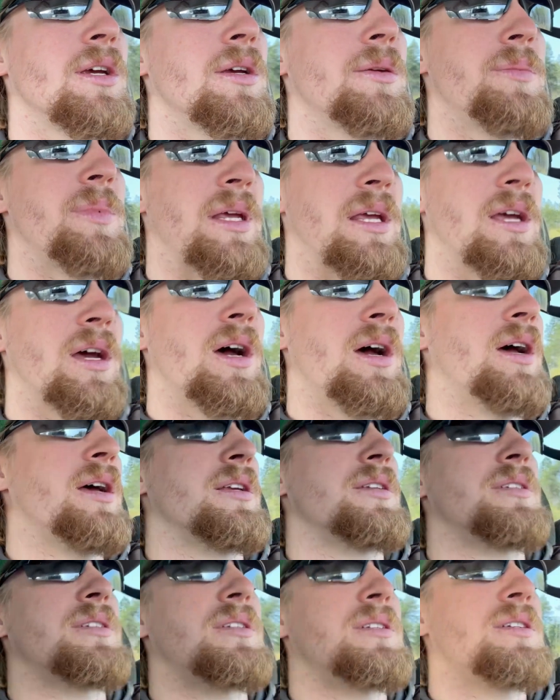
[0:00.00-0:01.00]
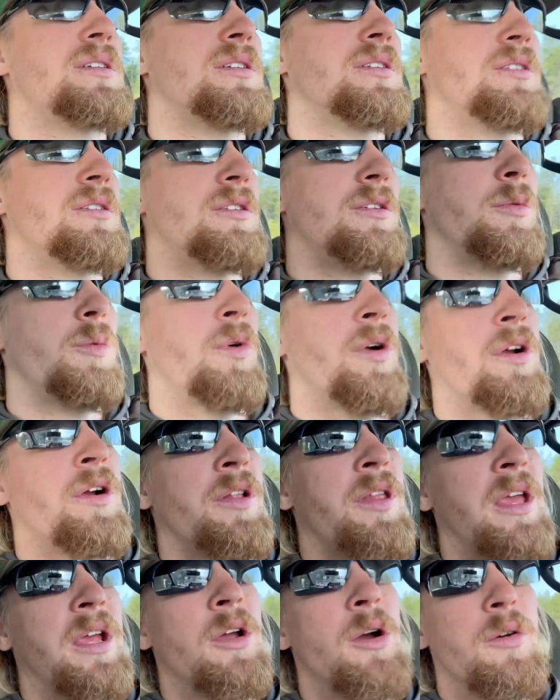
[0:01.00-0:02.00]
because where
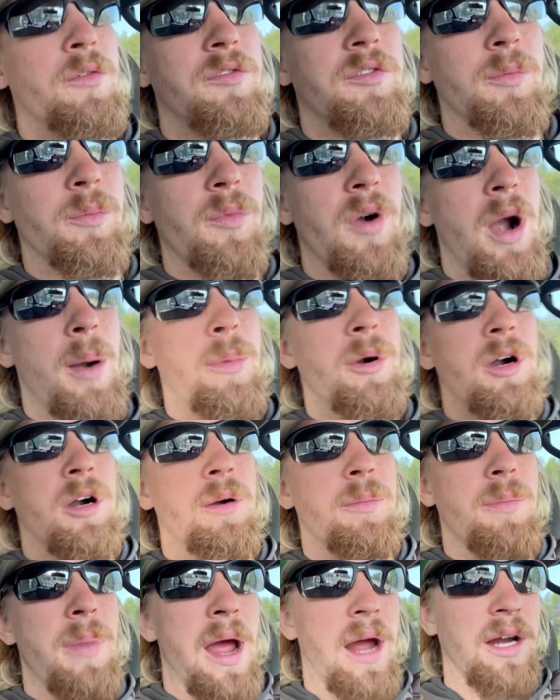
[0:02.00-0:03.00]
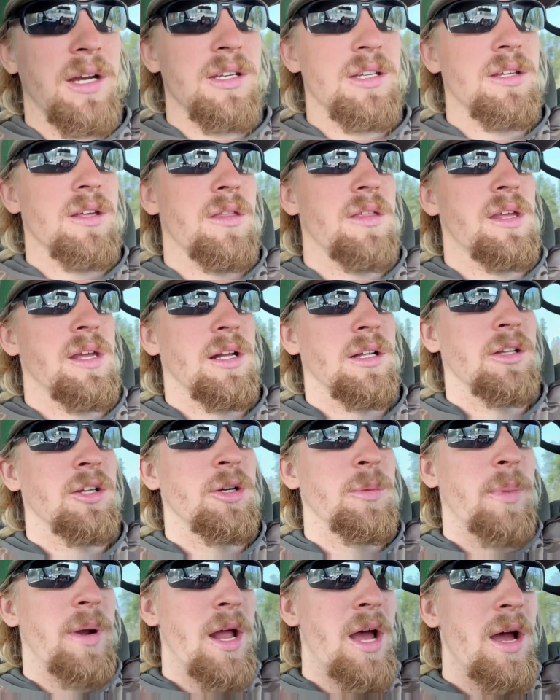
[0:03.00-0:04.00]
they go from rubber back to the
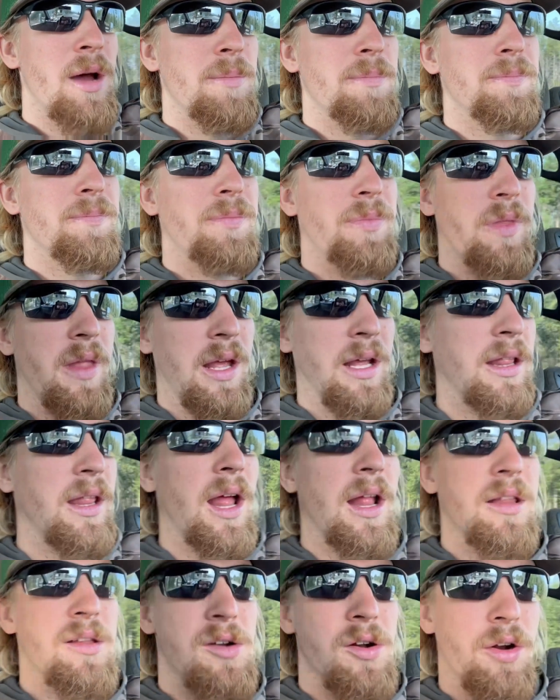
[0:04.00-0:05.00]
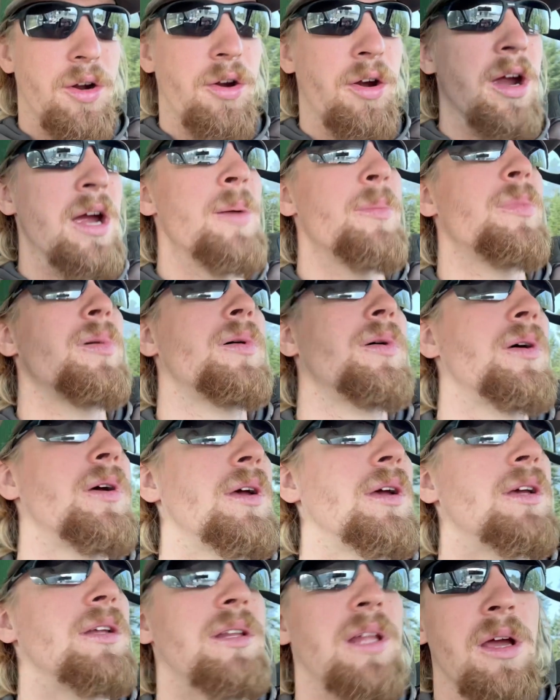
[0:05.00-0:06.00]
aluminum, like that little crimp,
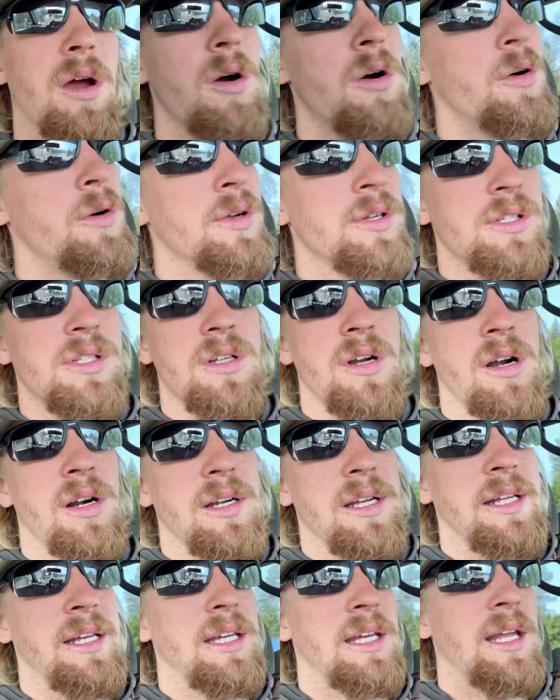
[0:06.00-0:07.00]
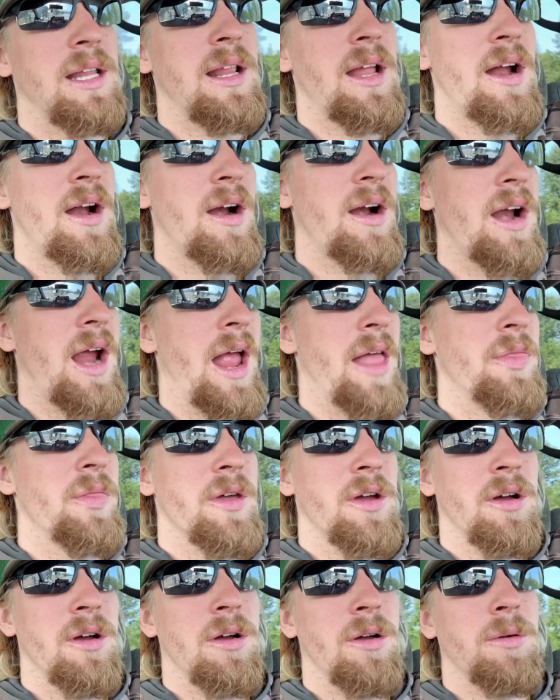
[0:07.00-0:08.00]
they always start leaking there, and
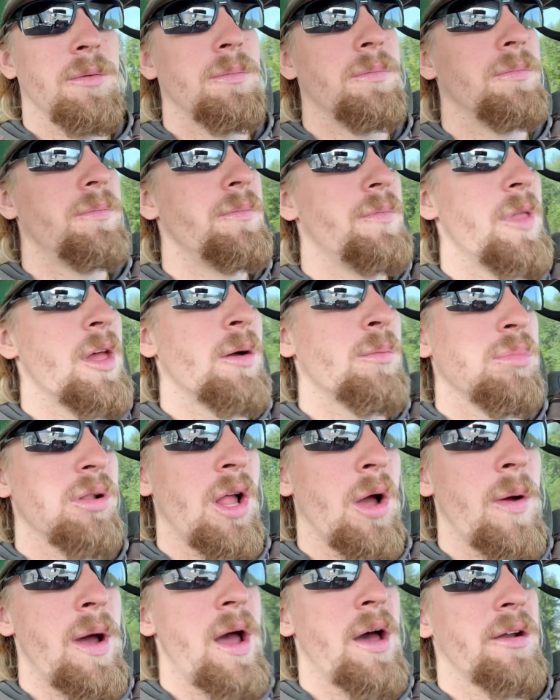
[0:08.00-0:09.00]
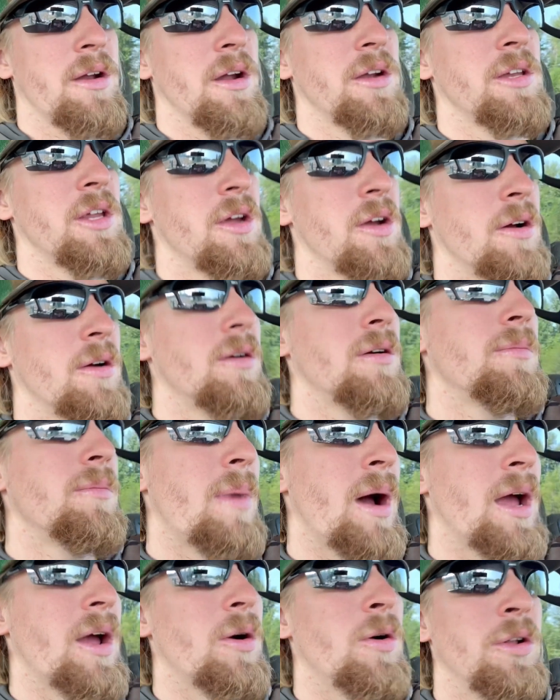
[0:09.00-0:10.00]
they'll blow out on you.
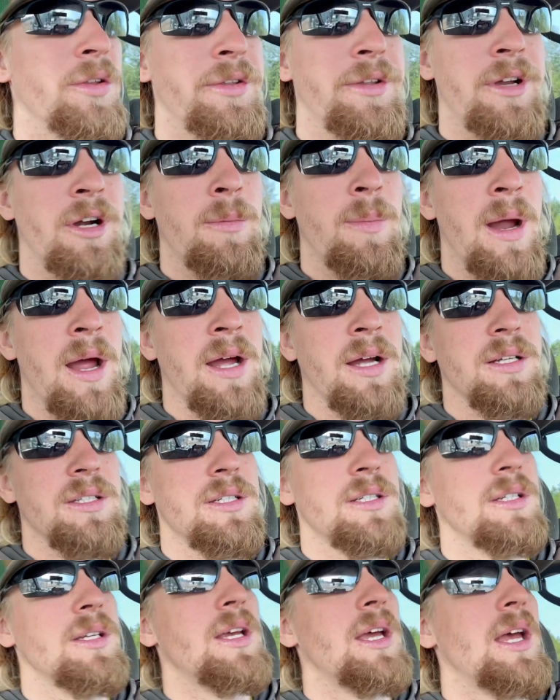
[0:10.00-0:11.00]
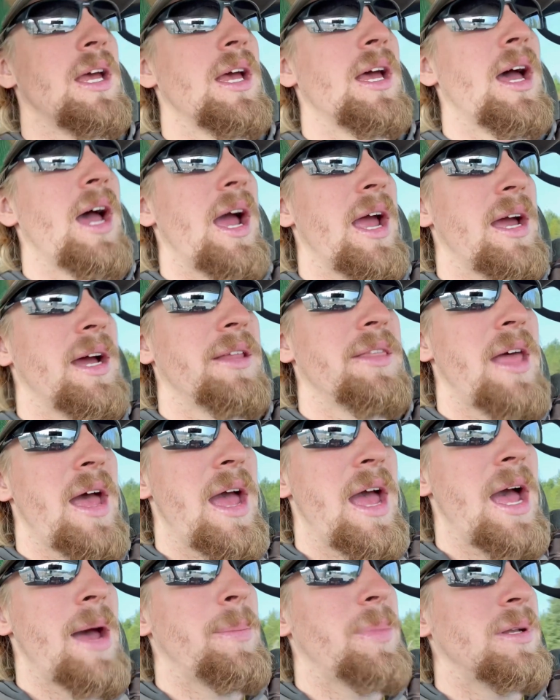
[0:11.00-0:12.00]
My old Duramax, I had that
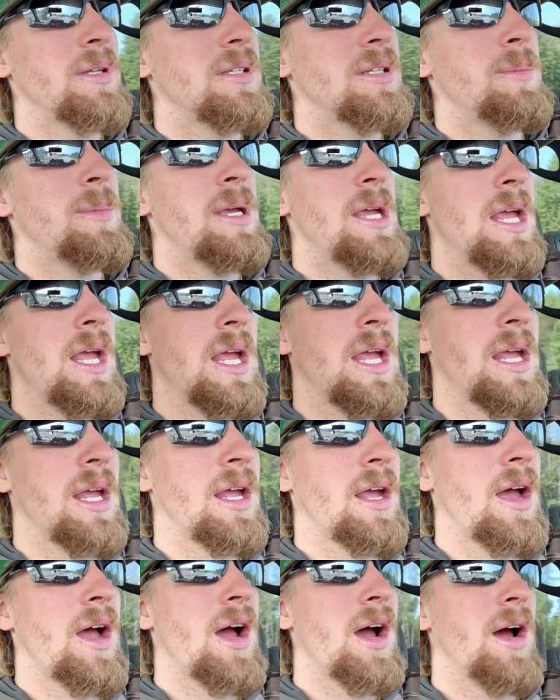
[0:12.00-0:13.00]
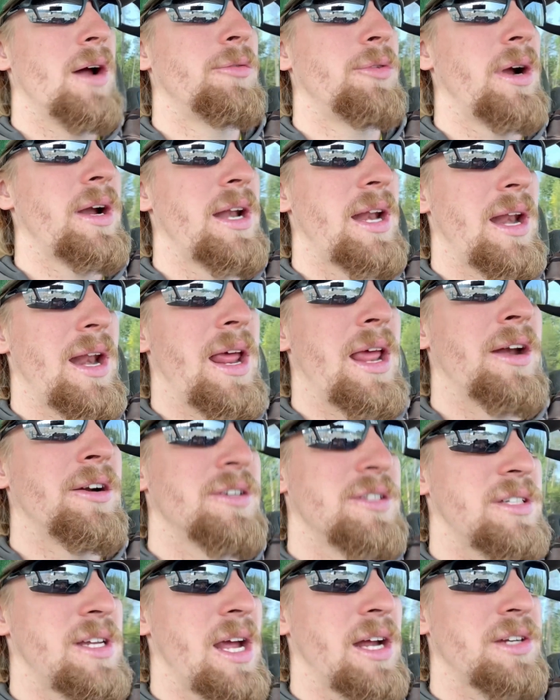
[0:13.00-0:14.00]
happen to me right in the
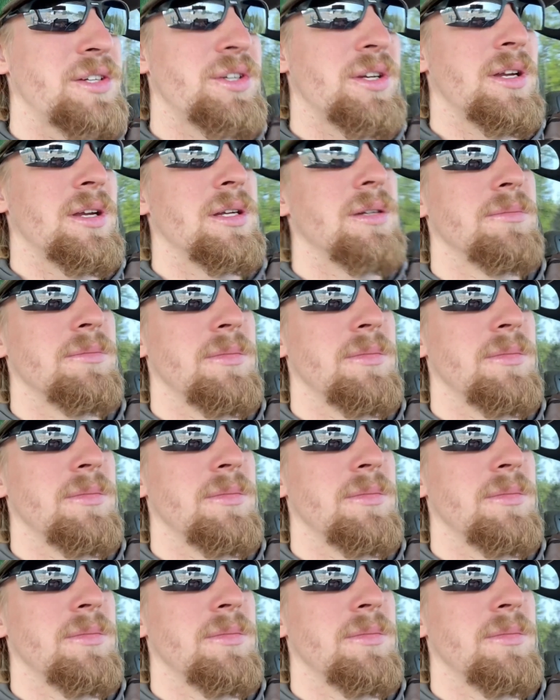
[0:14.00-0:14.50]
intersection.